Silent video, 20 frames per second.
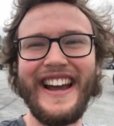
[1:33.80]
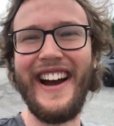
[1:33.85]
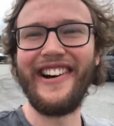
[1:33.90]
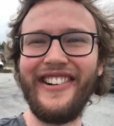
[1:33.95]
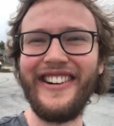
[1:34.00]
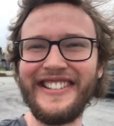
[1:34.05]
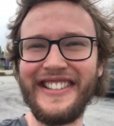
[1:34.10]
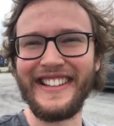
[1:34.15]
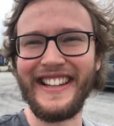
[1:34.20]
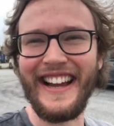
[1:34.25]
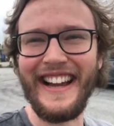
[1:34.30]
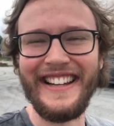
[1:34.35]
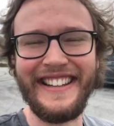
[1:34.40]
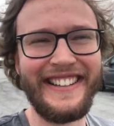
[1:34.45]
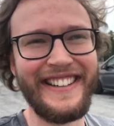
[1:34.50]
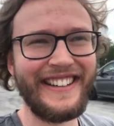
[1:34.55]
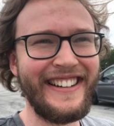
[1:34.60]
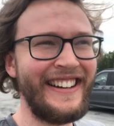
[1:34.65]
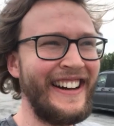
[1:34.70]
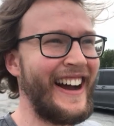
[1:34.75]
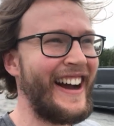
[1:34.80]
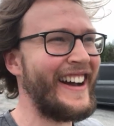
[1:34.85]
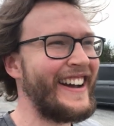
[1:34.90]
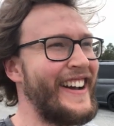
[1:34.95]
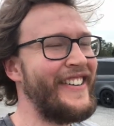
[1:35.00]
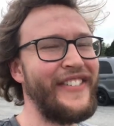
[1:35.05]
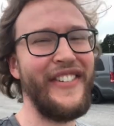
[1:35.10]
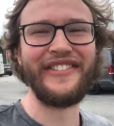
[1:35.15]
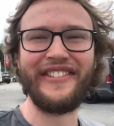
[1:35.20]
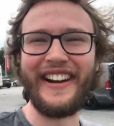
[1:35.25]
hours later, I
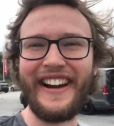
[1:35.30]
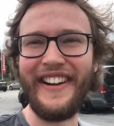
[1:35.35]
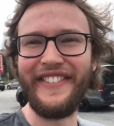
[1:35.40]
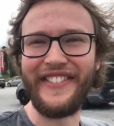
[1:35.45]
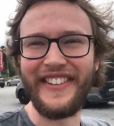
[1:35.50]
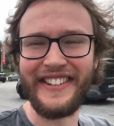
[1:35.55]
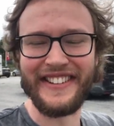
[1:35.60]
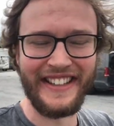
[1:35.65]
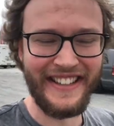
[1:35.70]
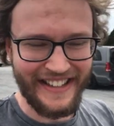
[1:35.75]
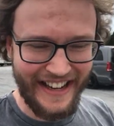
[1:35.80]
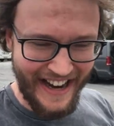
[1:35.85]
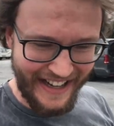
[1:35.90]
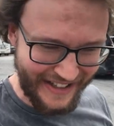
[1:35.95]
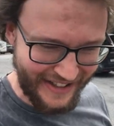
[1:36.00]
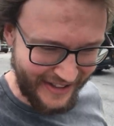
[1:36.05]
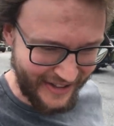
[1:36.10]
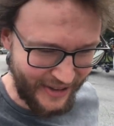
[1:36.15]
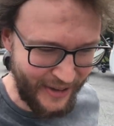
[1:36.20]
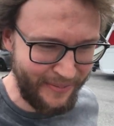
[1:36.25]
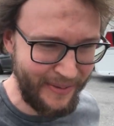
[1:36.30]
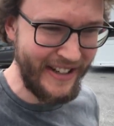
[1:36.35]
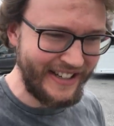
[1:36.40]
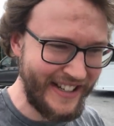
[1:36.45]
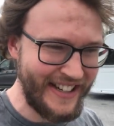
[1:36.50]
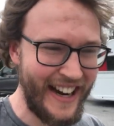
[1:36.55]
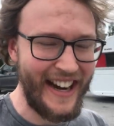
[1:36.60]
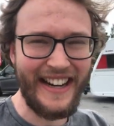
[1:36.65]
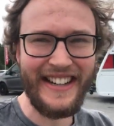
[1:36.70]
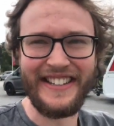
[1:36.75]
have arrived at the next
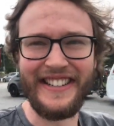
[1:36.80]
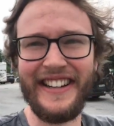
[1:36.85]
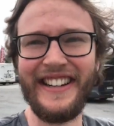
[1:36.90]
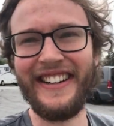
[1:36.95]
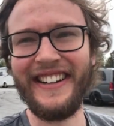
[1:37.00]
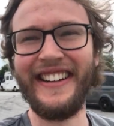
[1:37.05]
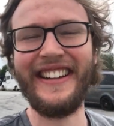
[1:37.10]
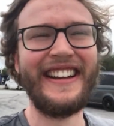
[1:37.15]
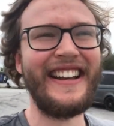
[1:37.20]
supercharger.